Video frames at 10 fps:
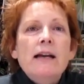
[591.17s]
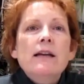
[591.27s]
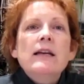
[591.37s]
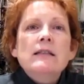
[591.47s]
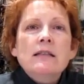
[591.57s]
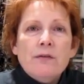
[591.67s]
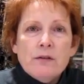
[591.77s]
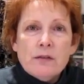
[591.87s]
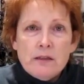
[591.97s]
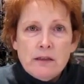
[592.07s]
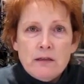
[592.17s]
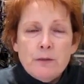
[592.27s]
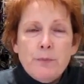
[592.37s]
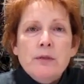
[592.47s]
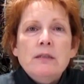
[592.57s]
it suffers a little.
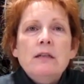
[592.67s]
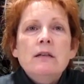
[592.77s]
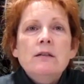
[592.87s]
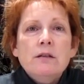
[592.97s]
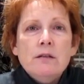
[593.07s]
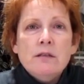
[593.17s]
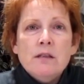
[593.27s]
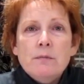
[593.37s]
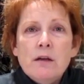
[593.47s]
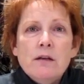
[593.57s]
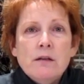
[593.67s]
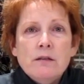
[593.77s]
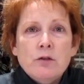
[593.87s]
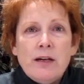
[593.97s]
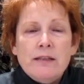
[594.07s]
It puts it into some a, a
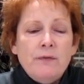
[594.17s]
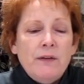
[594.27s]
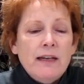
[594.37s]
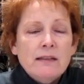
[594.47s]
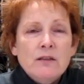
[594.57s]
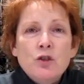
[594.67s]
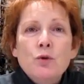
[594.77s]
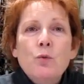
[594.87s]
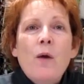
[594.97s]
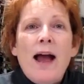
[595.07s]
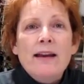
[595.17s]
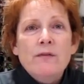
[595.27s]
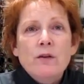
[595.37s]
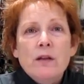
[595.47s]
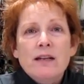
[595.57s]
stress. If it gets too wet,
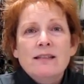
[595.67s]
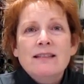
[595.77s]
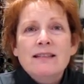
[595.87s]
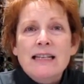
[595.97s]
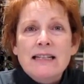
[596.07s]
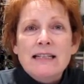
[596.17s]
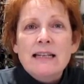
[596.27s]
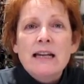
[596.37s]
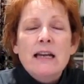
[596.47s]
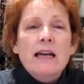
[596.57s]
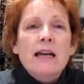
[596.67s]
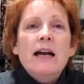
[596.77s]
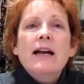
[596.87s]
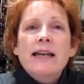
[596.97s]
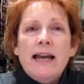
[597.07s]
if you let it sit,
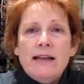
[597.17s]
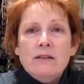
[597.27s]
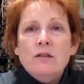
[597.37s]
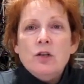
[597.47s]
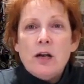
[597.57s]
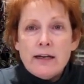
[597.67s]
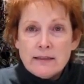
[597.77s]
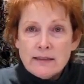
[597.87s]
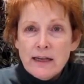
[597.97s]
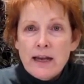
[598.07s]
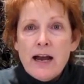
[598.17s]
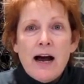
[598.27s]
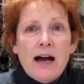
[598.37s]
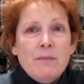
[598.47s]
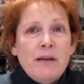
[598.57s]
again, stress
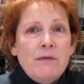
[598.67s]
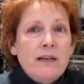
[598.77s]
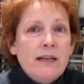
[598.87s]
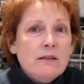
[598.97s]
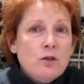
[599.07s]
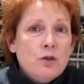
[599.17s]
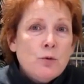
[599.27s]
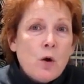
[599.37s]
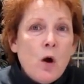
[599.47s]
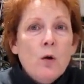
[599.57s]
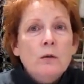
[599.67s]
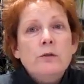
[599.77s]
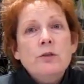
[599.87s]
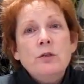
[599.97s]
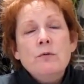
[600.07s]
um, if it gets too cold or
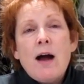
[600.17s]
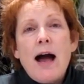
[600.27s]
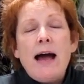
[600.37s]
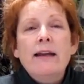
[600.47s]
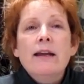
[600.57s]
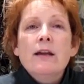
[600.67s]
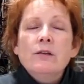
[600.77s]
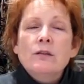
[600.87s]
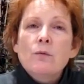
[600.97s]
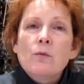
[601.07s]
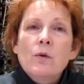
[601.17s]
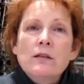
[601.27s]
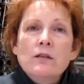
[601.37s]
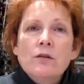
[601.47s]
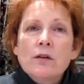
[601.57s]
too hot. So
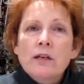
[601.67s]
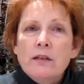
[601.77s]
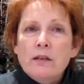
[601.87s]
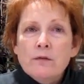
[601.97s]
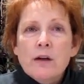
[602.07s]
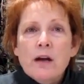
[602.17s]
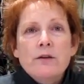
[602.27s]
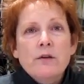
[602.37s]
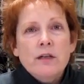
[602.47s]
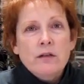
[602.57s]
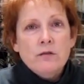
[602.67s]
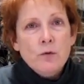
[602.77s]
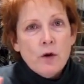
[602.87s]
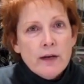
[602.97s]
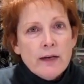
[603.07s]
once you're you've got your con growing